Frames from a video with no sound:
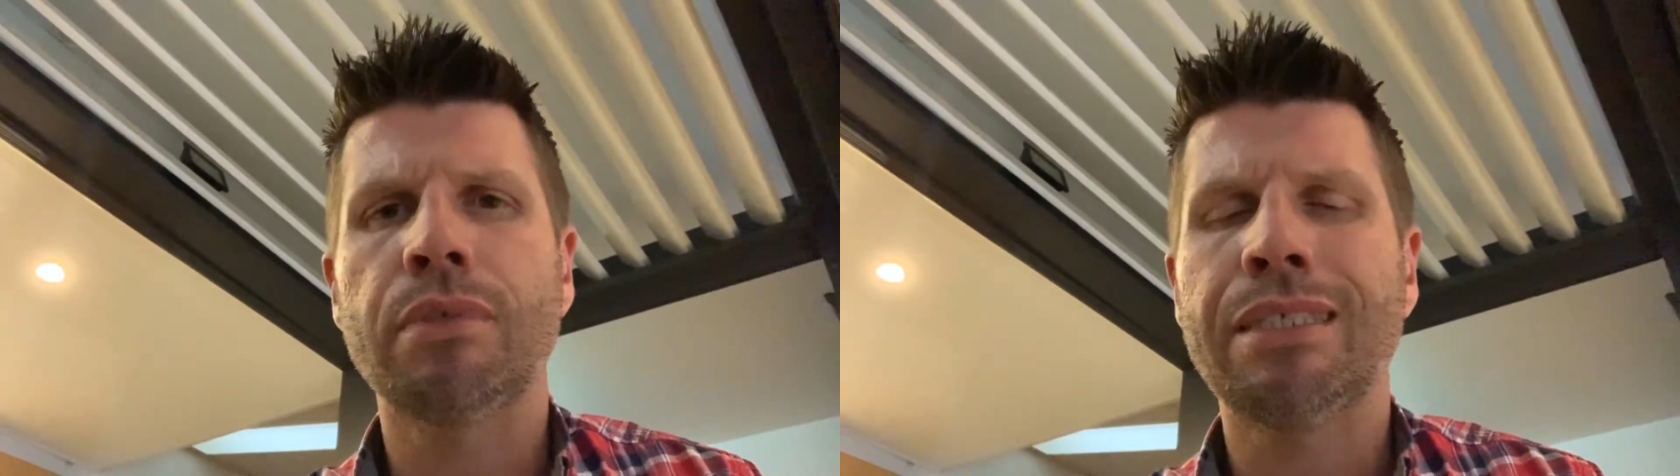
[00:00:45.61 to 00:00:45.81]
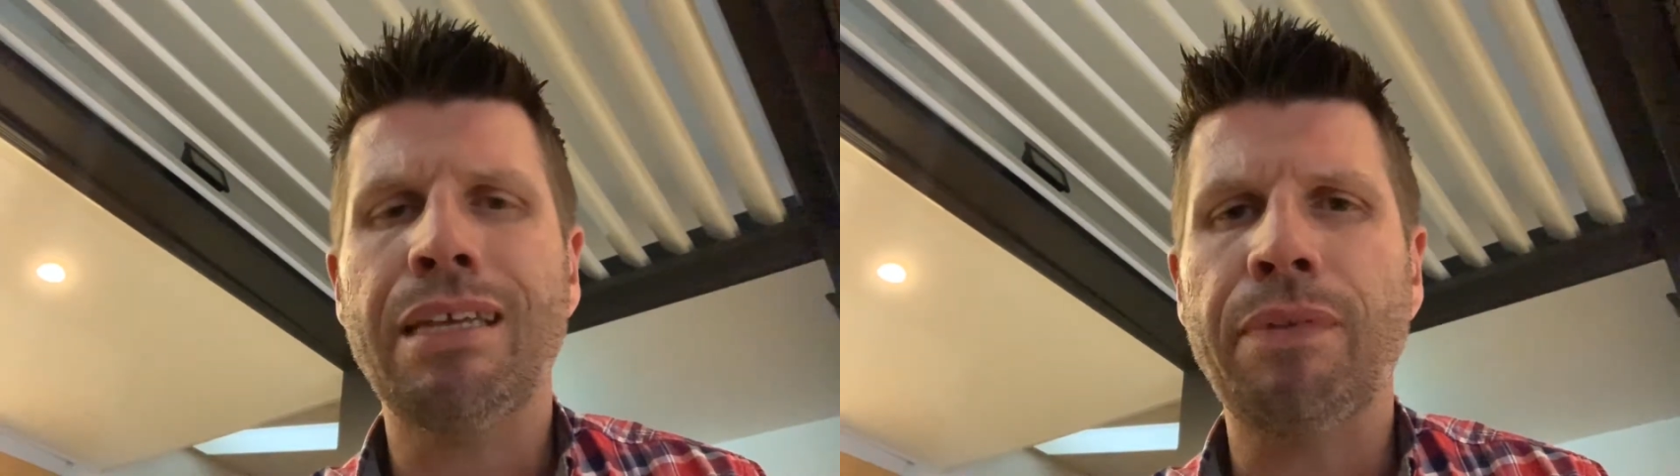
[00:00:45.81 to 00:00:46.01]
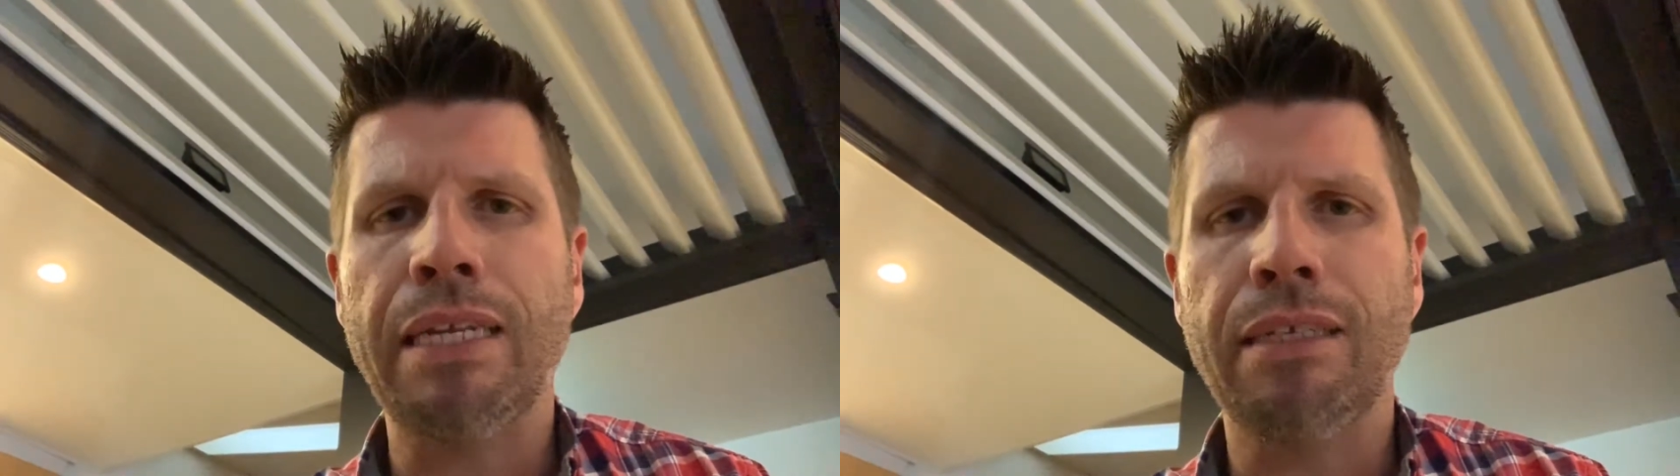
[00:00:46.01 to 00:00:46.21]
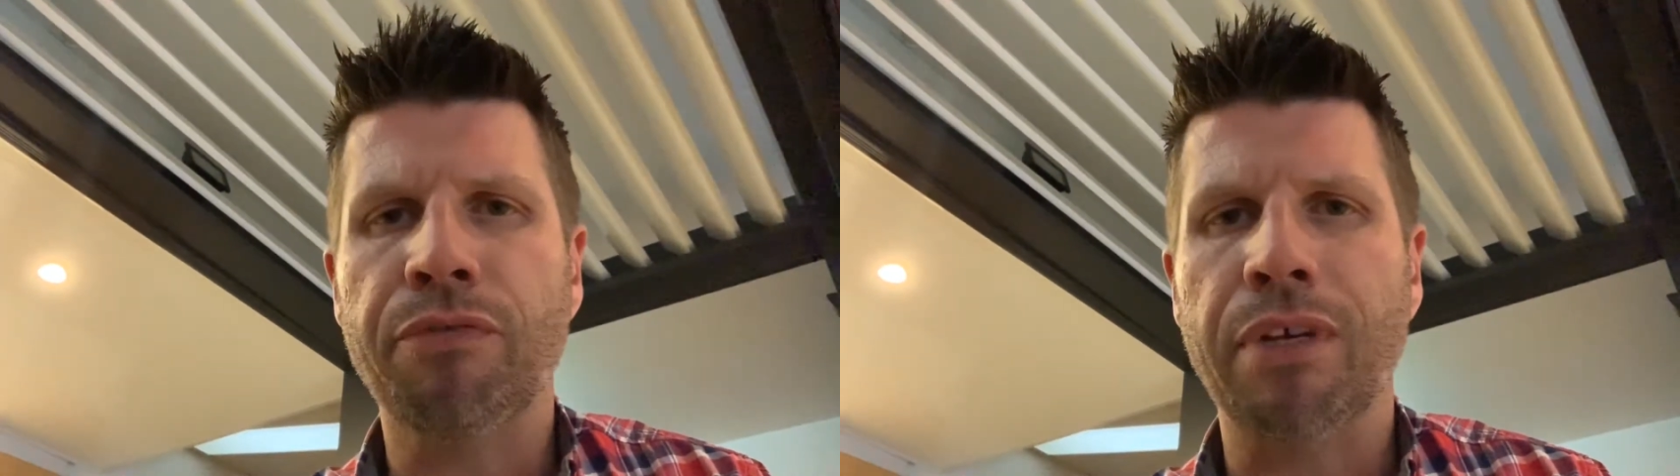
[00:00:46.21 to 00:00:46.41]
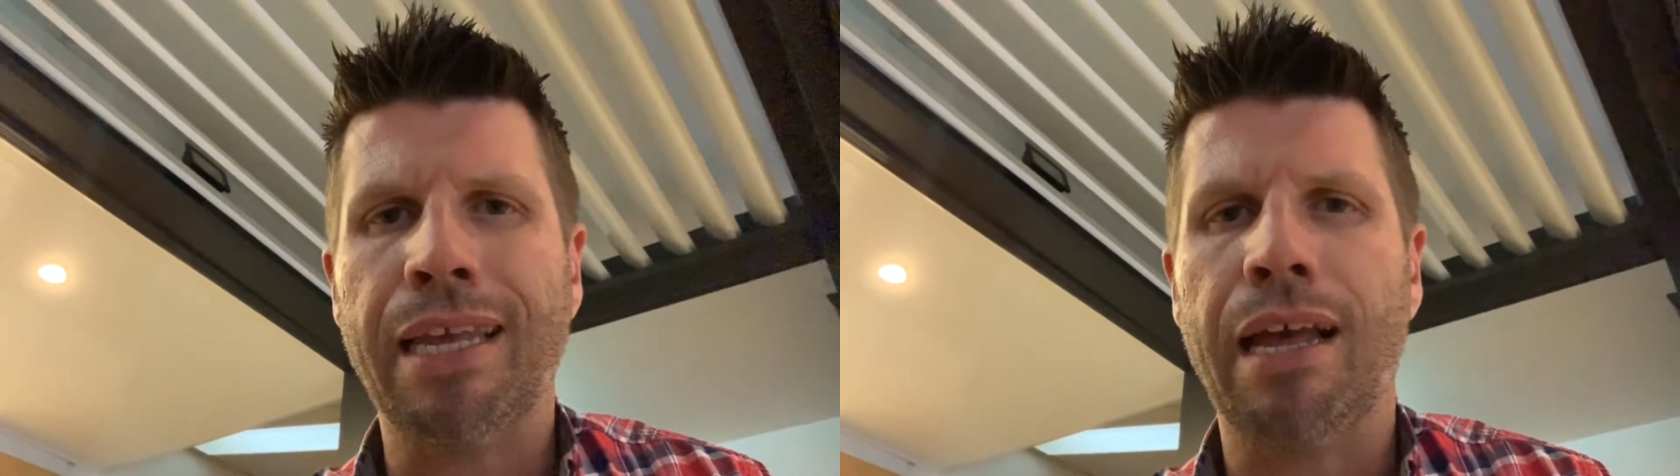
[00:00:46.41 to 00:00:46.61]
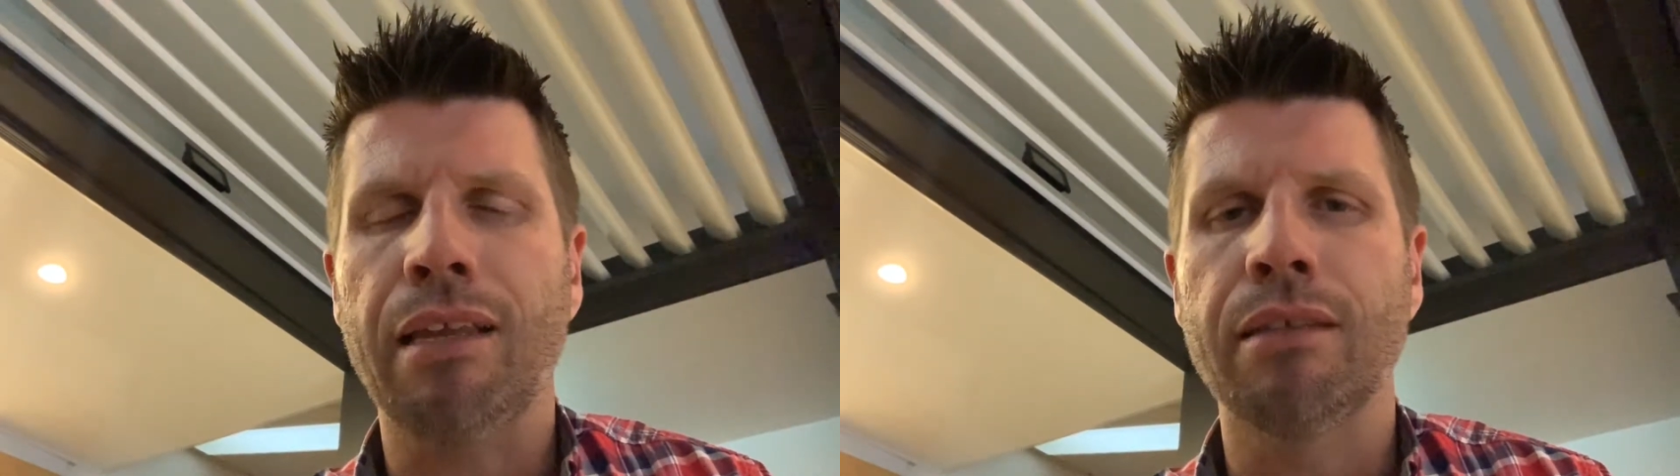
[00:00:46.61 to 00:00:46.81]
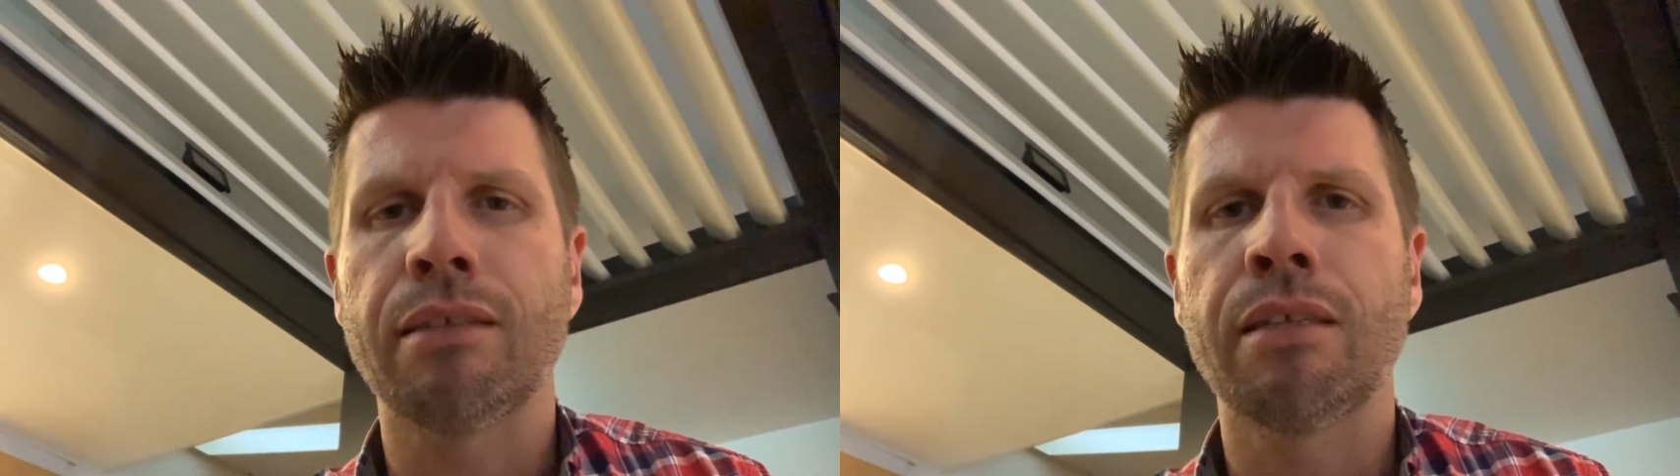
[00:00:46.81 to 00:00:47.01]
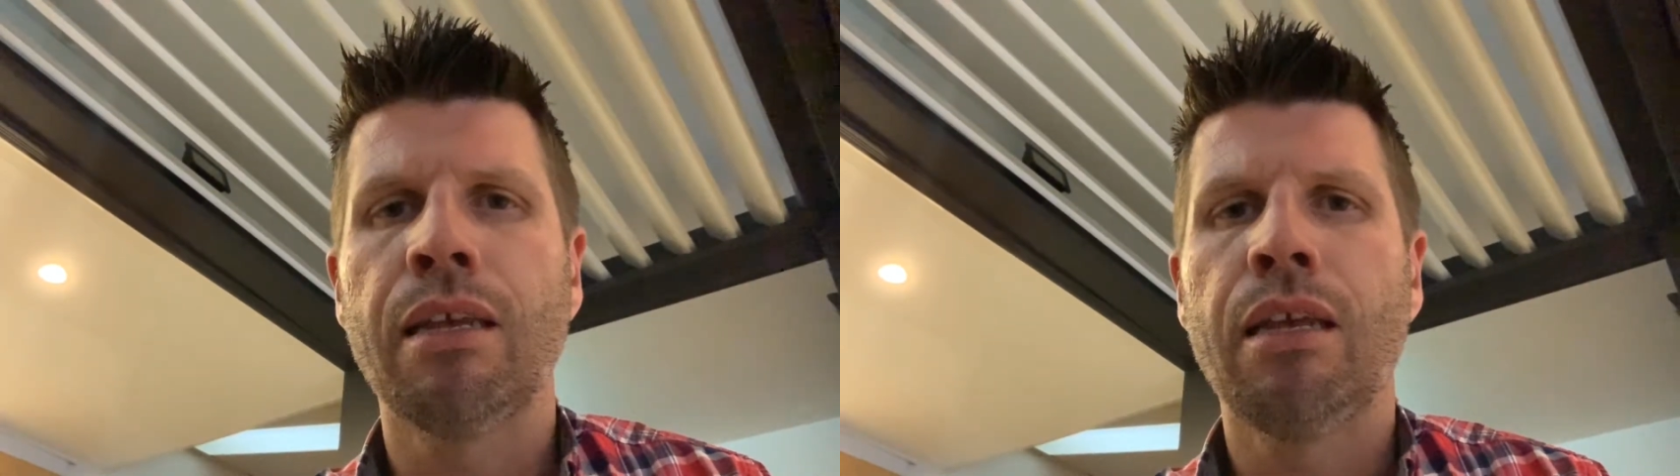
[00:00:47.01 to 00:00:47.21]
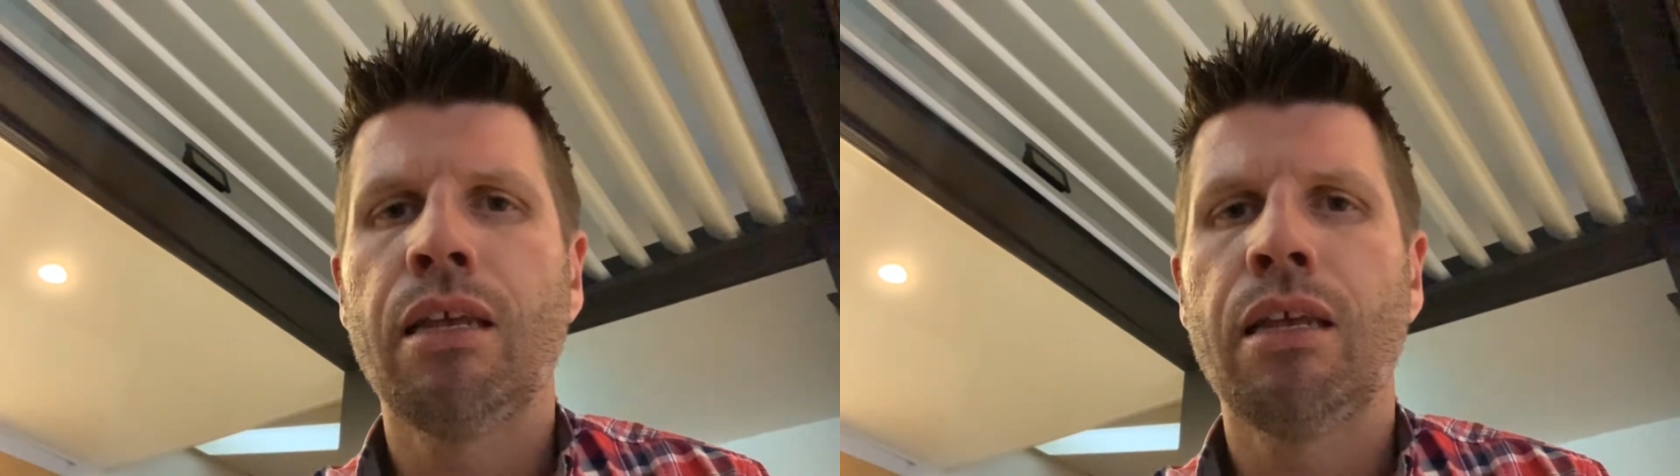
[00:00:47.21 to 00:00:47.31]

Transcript: 70 different colors.